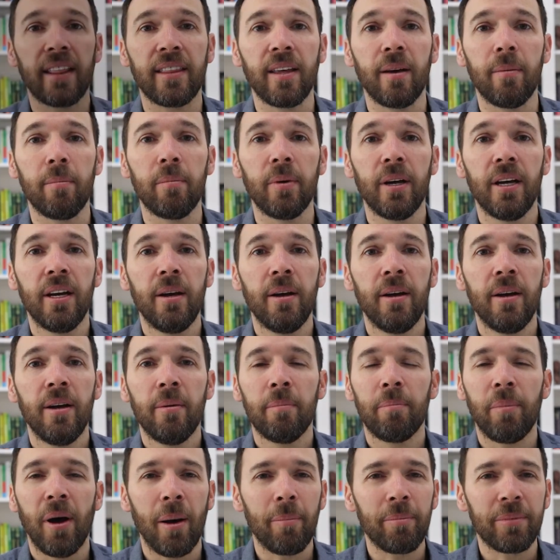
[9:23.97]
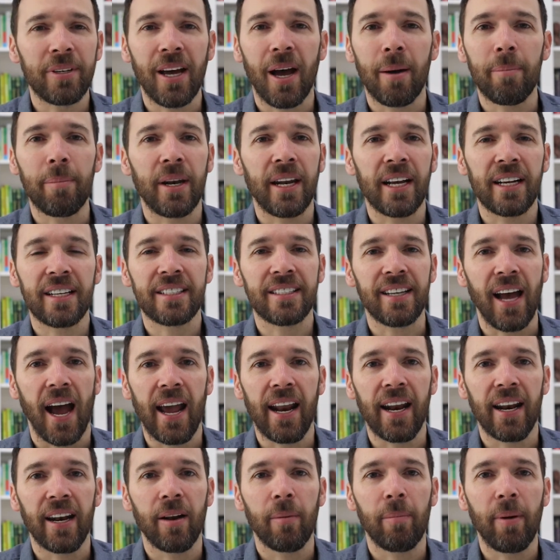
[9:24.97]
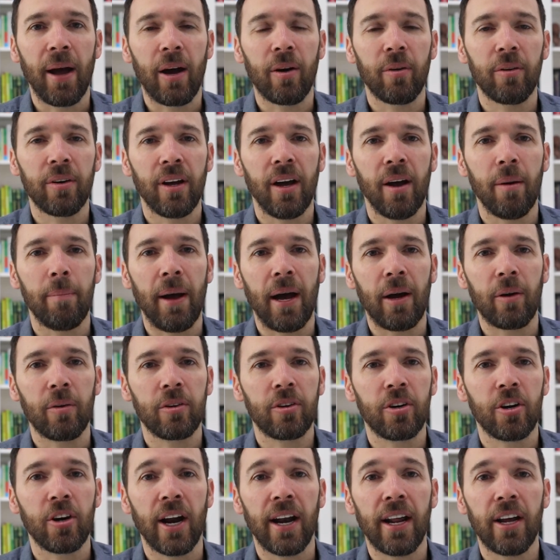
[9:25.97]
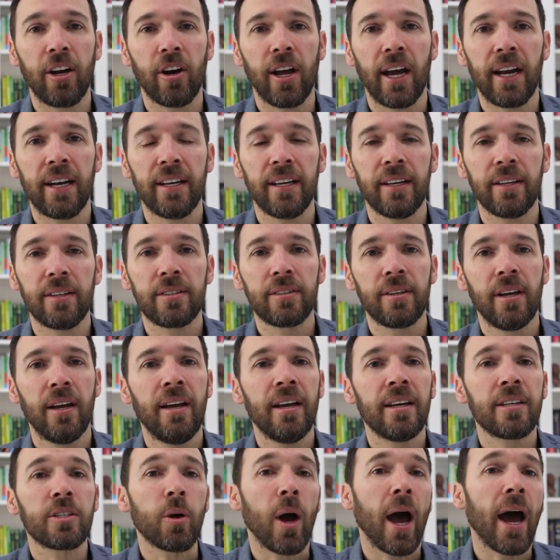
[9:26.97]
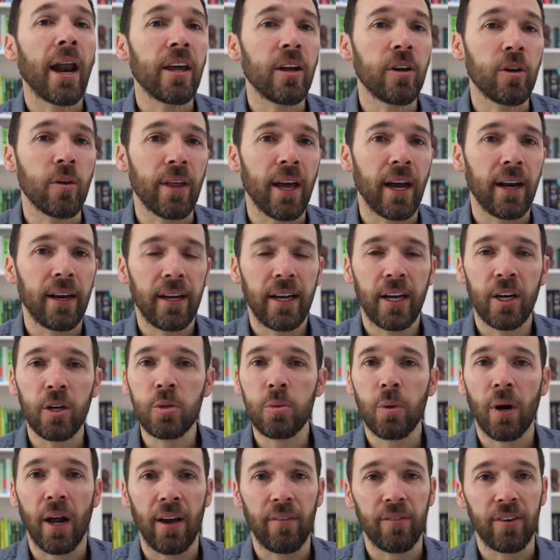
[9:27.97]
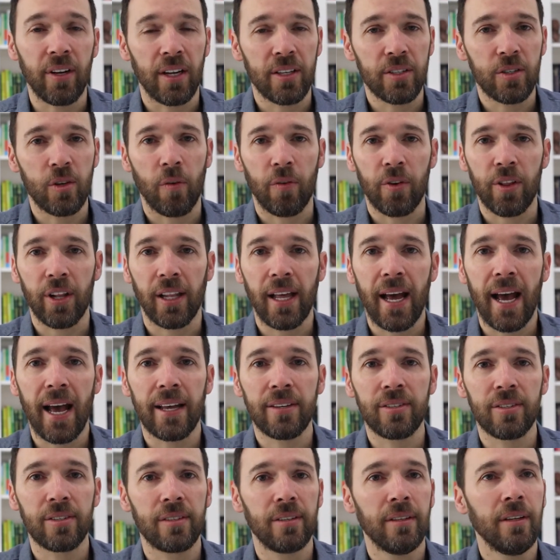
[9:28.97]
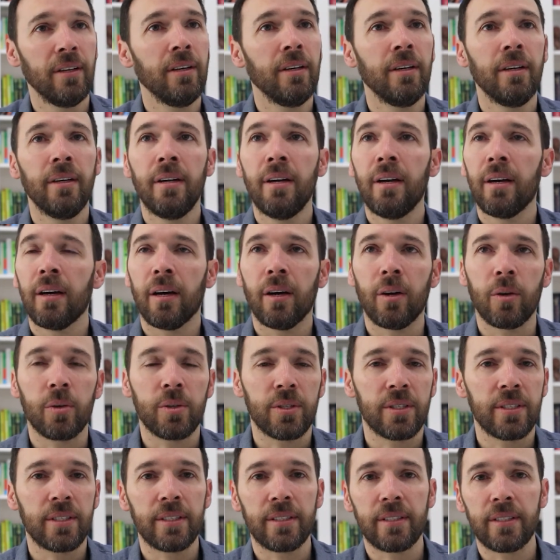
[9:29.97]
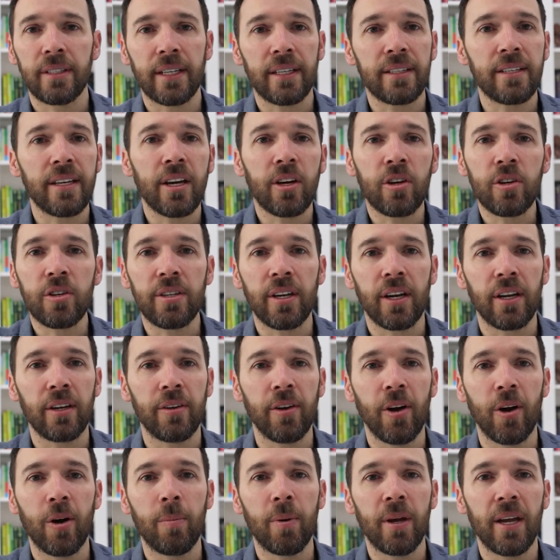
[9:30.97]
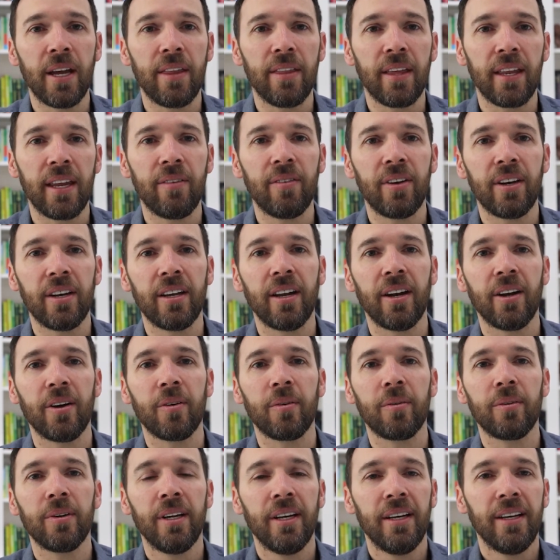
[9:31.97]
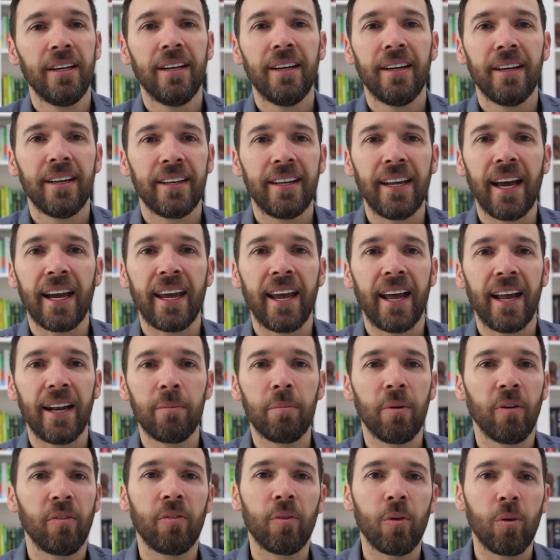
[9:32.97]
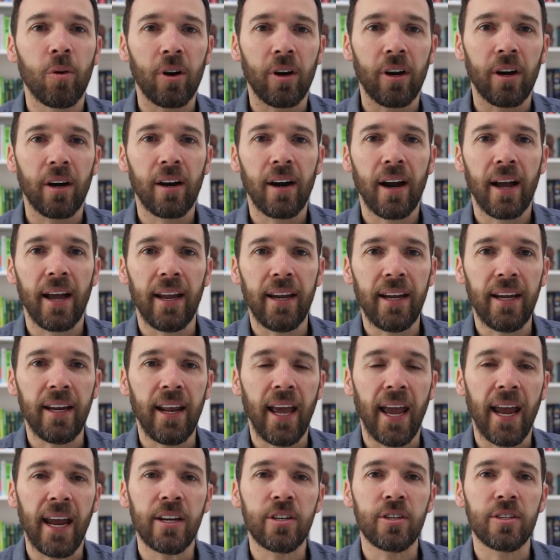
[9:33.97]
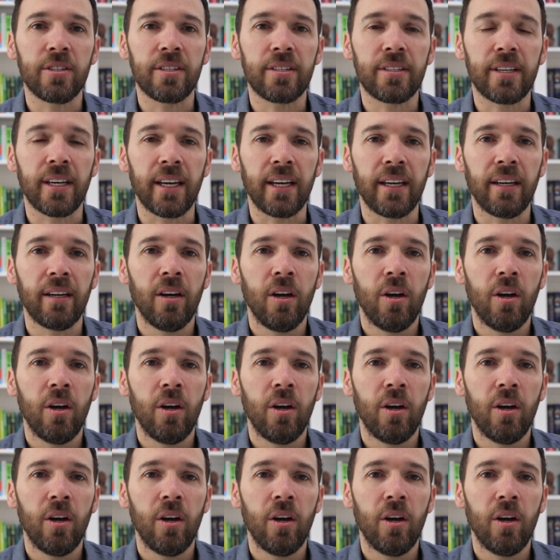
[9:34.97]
them pumped up and excited about creating good ideas. So how do you do that? Here's what I've done. So for the last 6 years at Adobe, and then even, decade before in agency,